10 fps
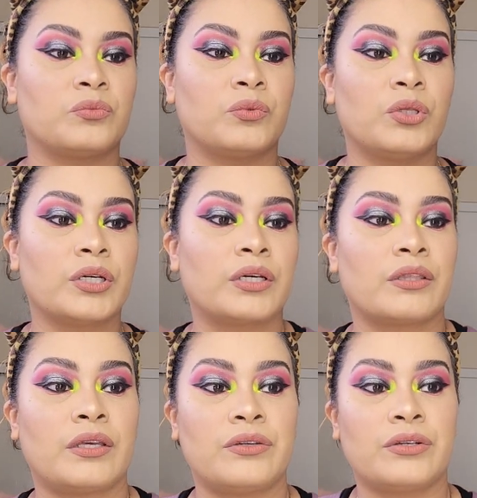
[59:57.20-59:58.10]
look
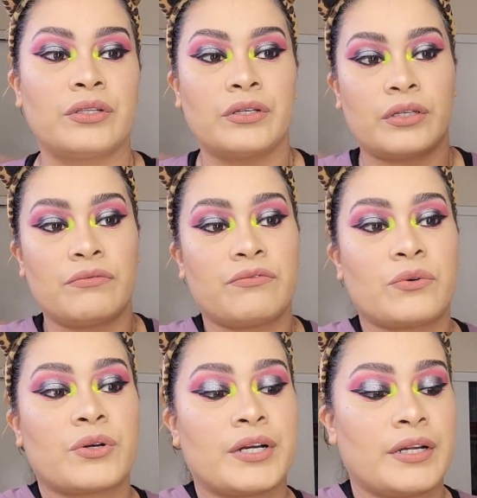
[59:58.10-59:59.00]
that you're looking
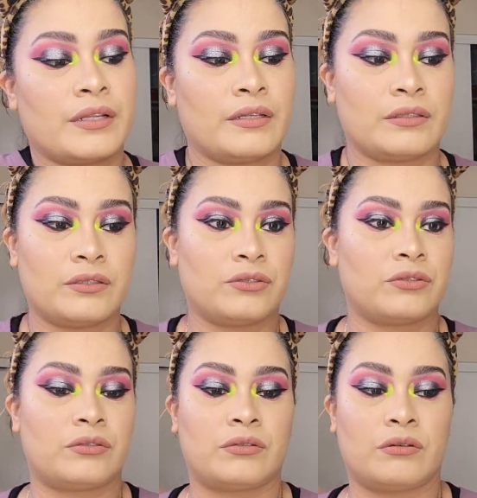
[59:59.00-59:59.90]
for, and then just